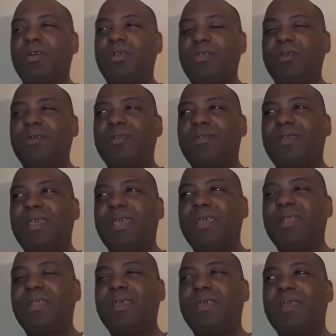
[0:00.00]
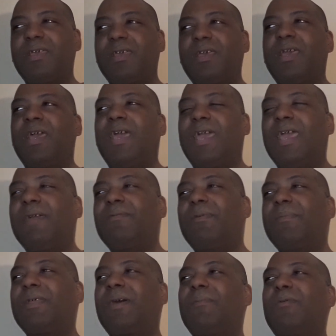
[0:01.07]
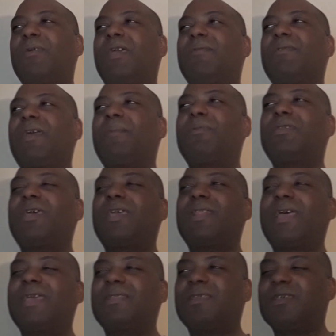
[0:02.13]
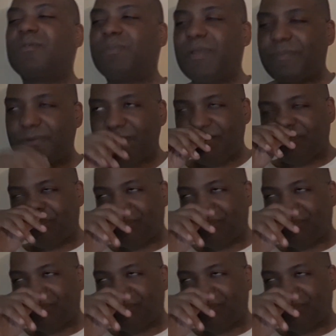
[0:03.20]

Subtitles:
You know what I'm saying? I'm gonna tell you like this, people.